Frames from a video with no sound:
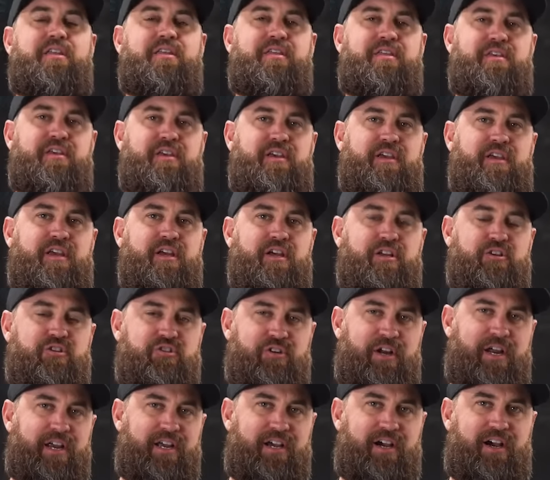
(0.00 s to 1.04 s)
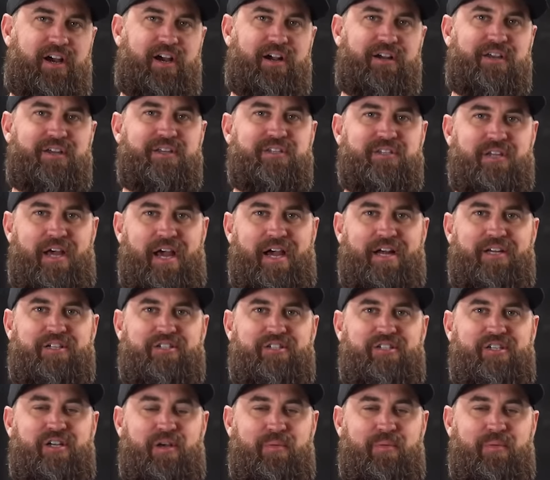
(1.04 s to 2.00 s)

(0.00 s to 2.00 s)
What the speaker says: the drain cock is actually